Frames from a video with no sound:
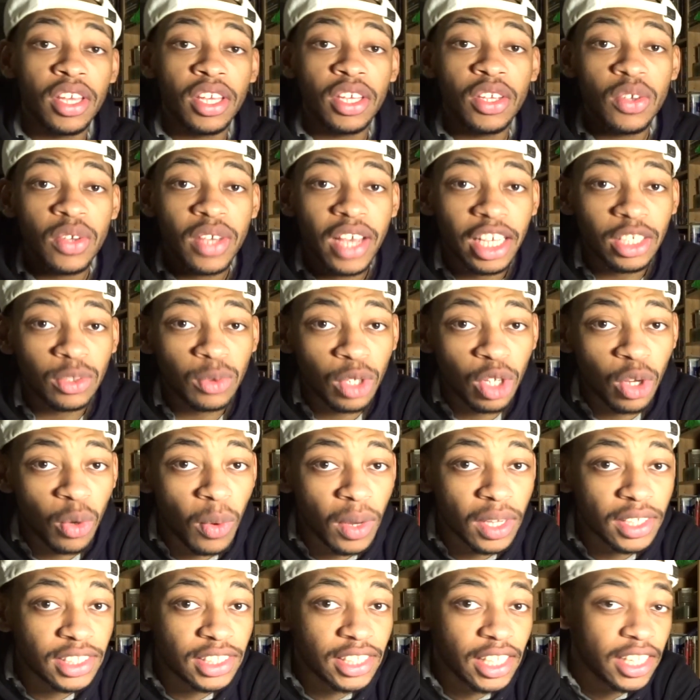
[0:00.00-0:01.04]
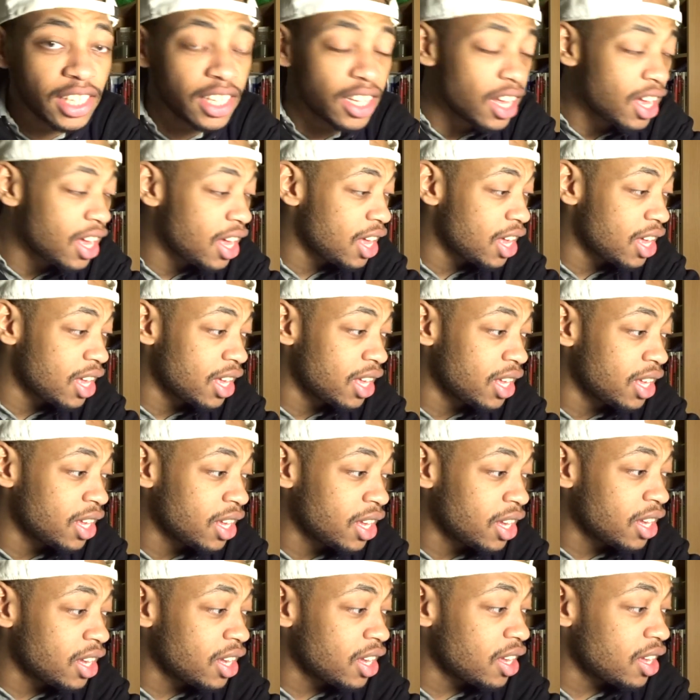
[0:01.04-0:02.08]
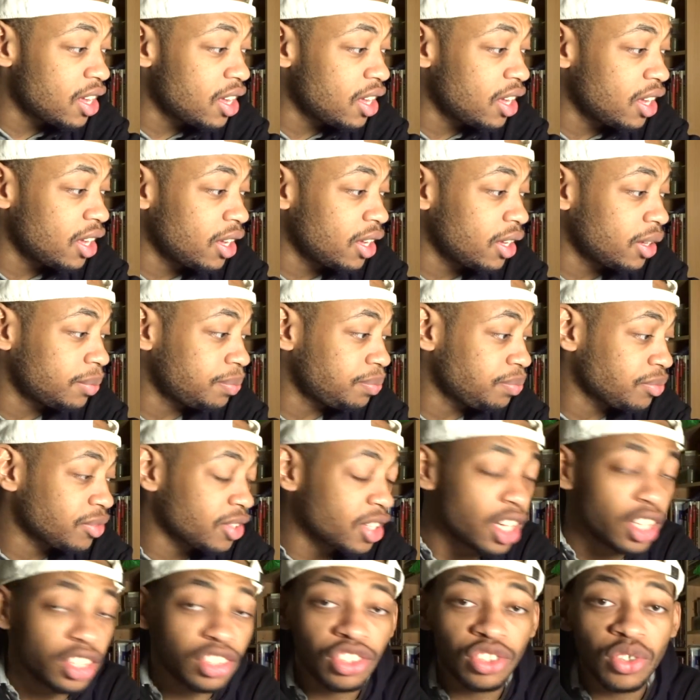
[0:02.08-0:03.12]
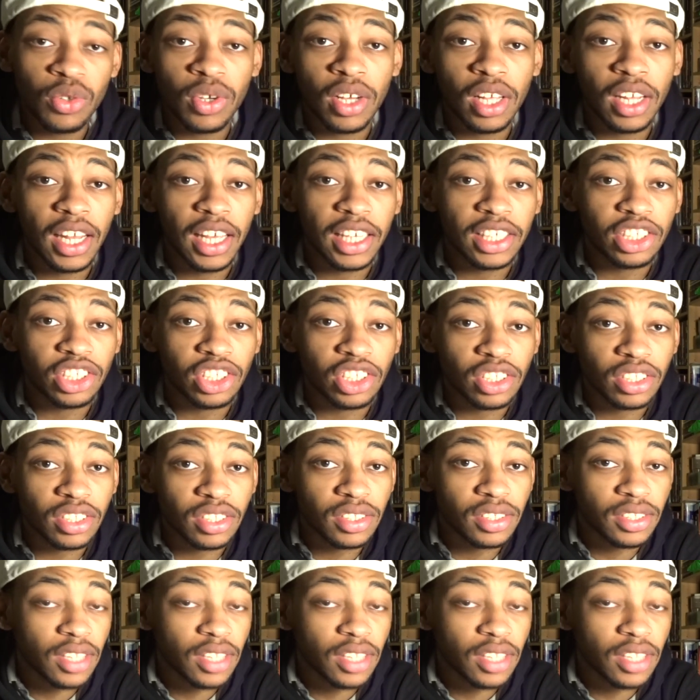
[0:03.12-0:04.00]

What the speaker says: you guys requested a shoe collection.